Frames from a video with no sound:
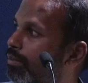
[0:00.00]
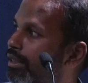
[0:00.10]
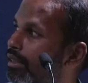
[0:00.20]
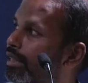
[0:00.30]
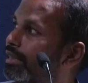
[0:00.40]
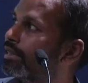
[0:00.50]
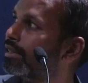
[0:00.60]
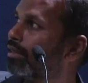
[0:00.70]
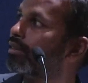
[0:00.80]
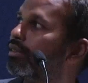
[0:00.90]
basically
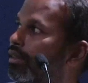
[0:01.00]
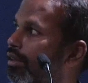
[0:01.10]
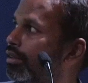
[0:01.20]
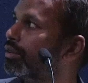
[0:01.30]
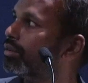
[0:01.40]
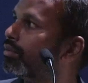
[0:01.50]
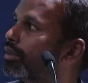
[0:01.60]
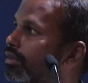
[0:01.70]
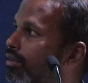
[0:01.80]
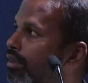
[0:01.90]
6 scenarios,
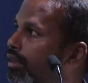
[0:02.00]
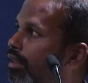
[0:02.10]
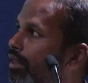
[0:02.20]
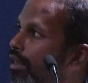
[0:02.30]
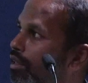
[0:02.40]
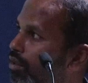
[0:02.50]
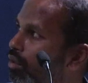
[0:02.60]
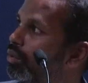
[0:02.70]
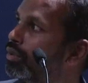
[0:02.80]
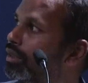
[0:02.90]
which
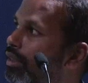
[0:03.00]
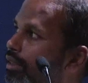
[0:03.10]
includes